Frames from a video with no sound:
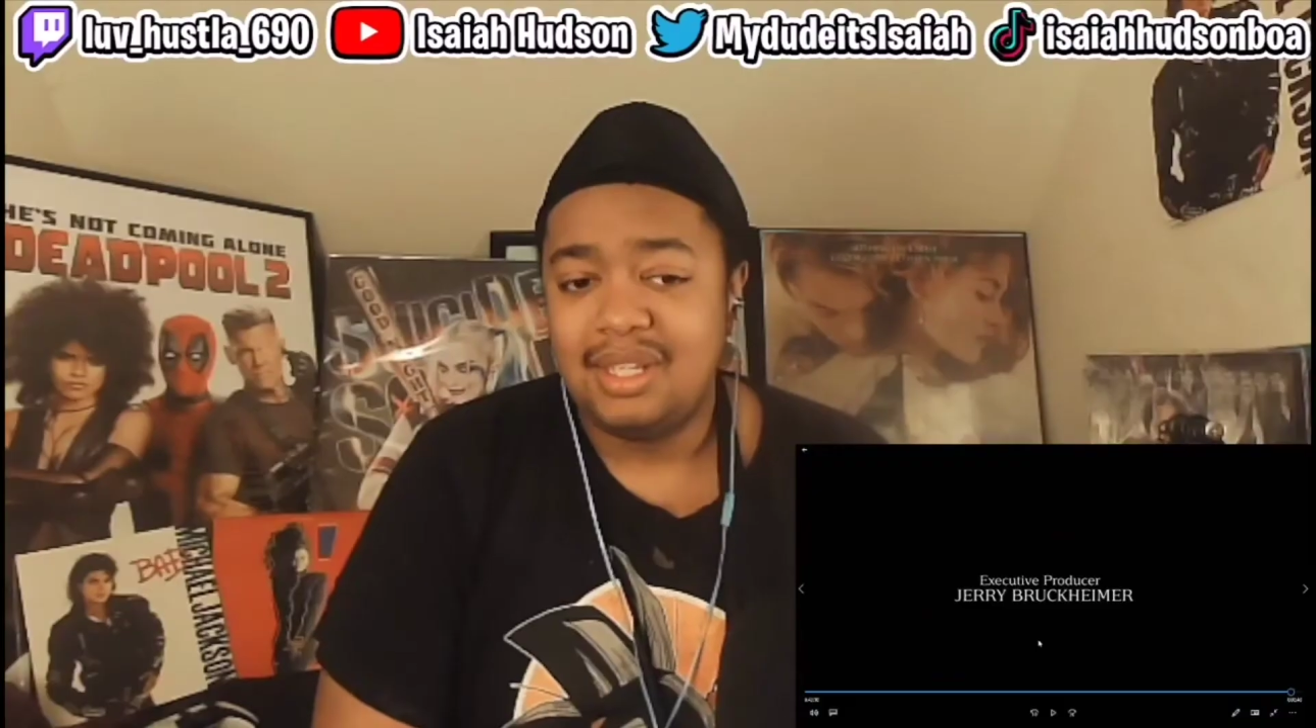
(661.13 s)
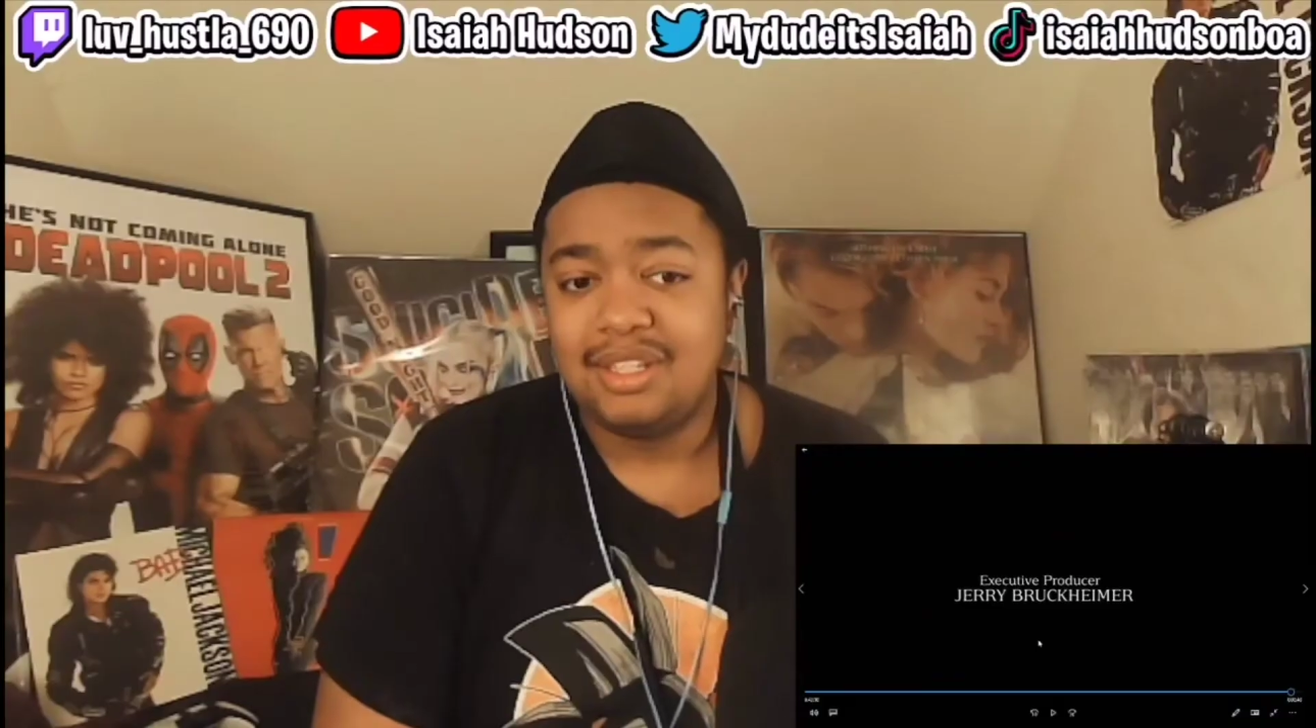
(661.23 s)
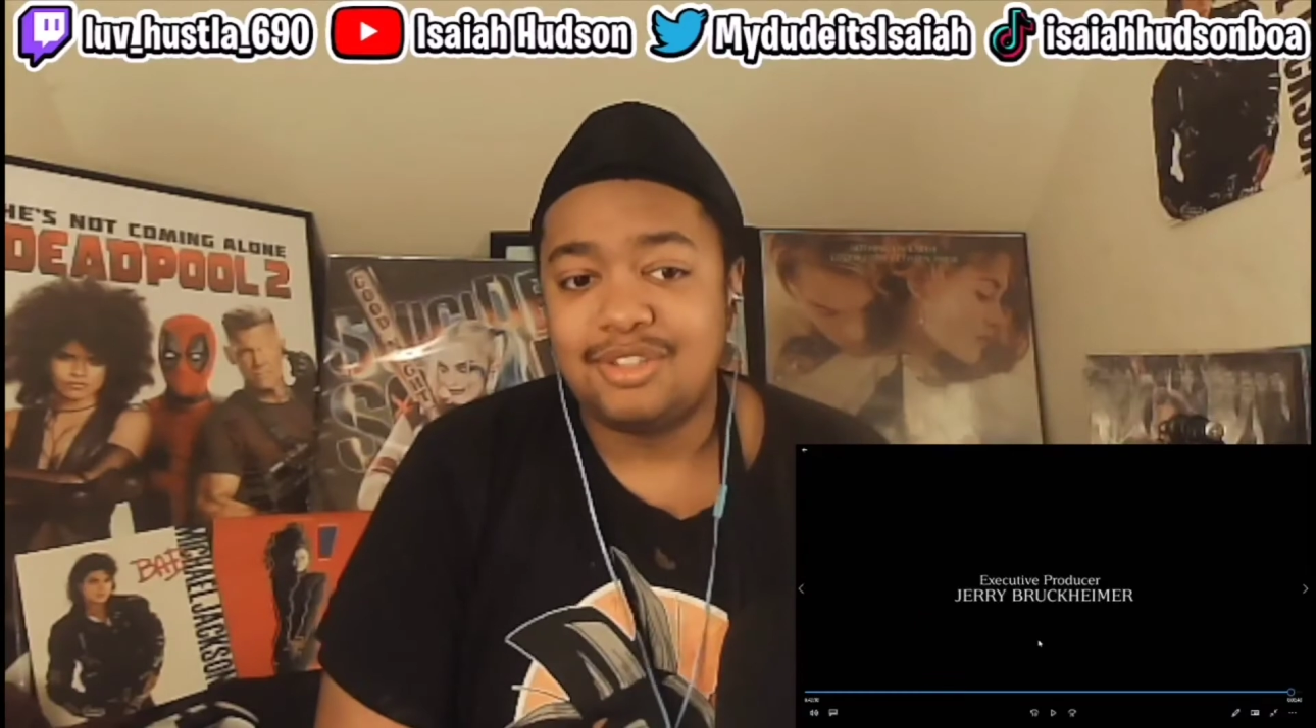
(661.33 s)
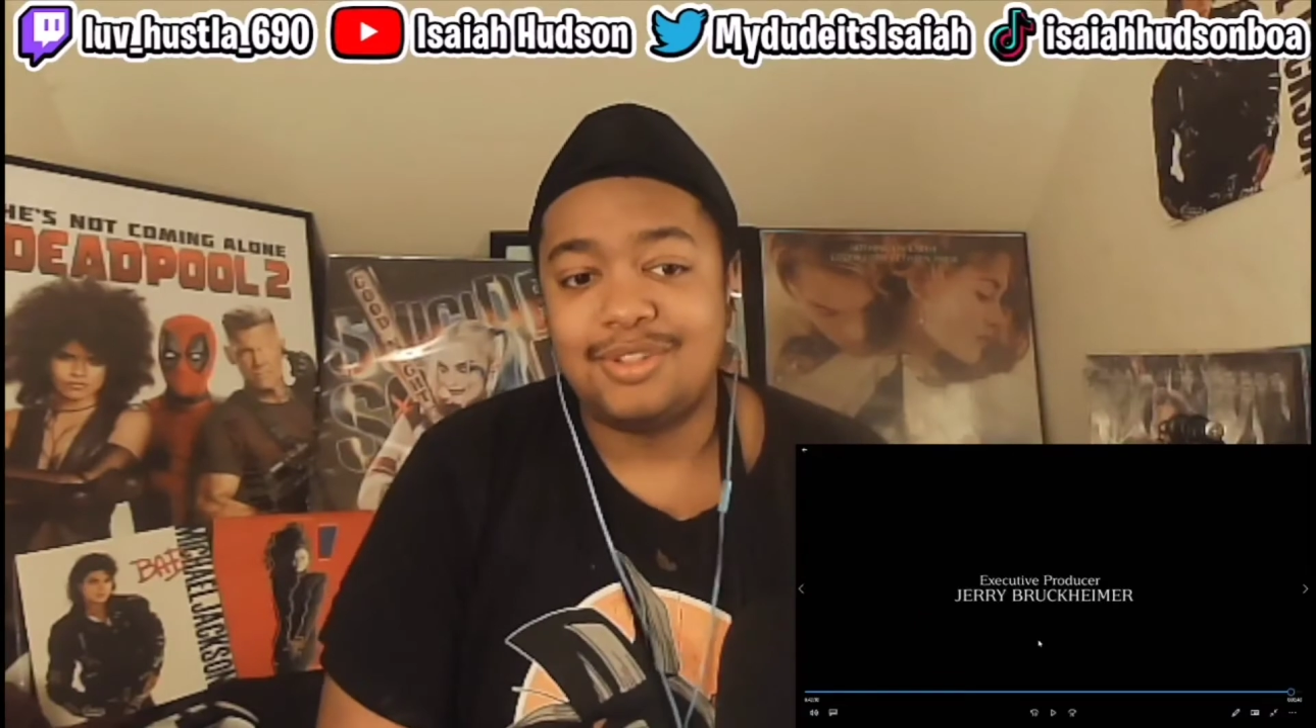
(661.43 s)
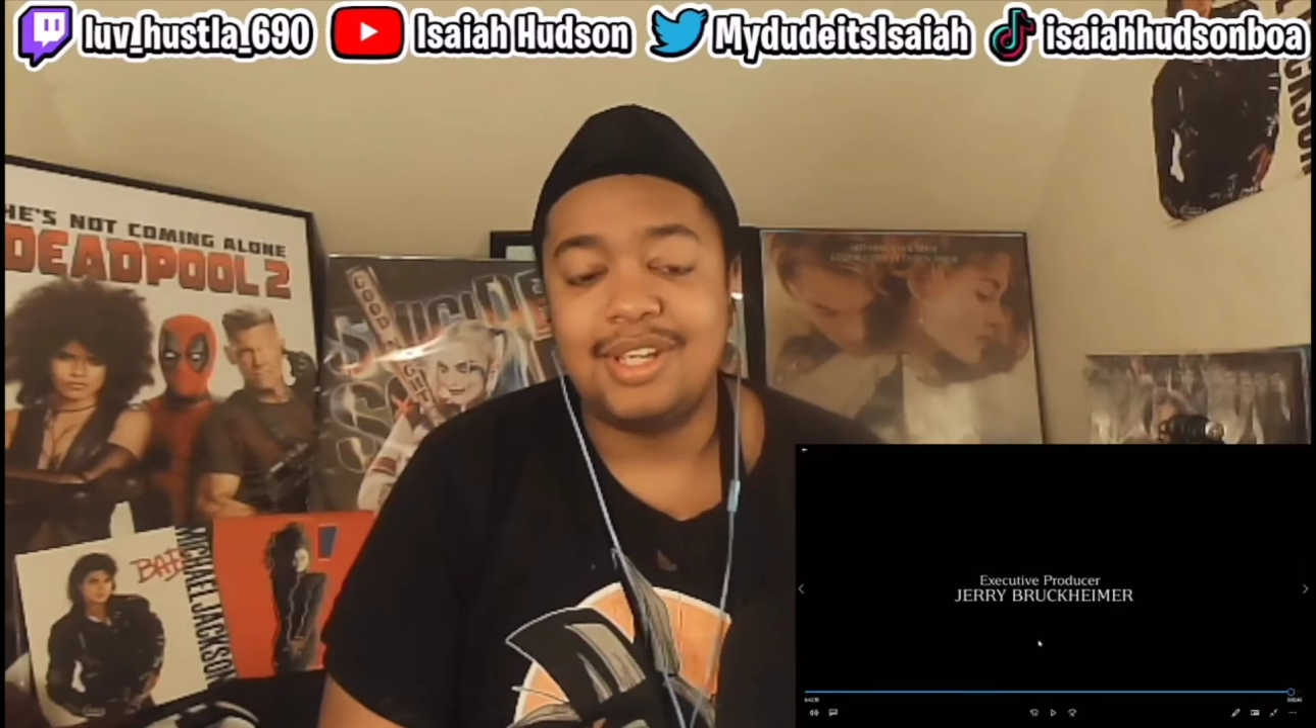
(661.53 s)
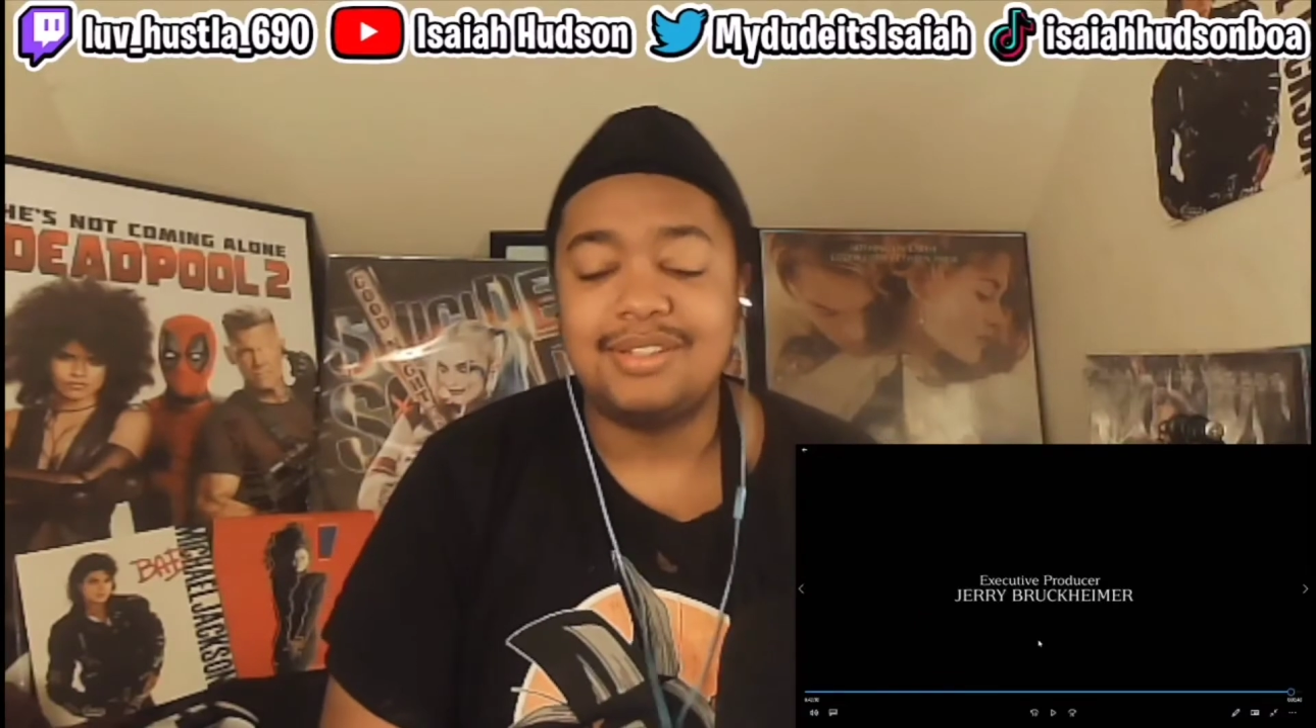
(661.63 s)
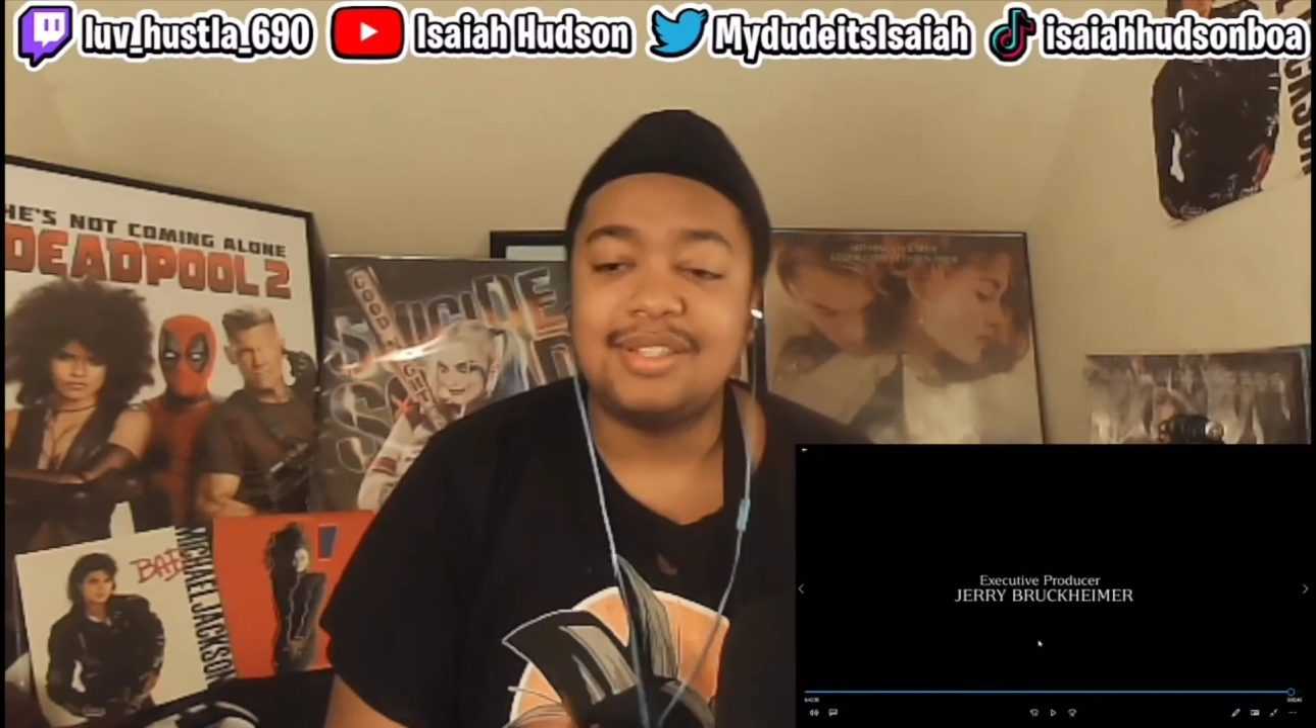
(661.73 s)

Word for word: So just to